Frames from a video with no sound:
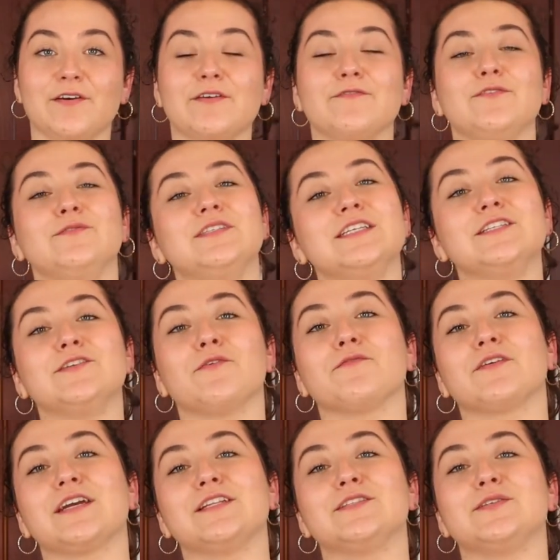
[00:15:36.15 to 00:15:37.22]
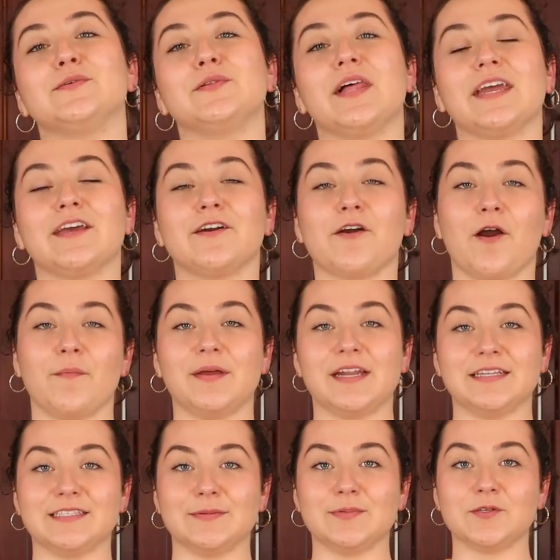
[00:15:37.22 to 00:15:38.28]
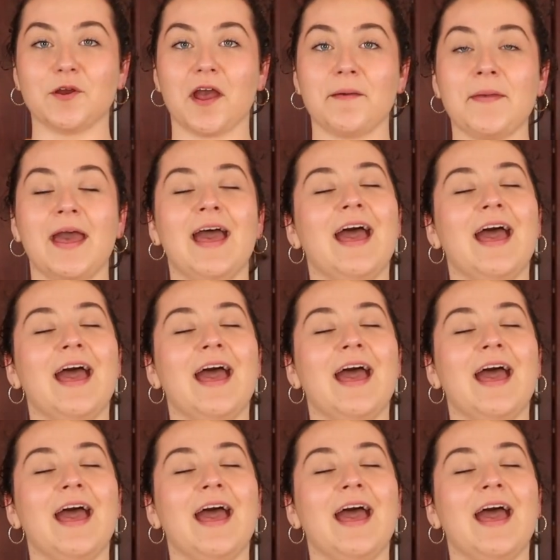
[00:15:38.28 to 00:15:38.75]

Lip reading: If you did, don't forget to like, comment, and subscribe,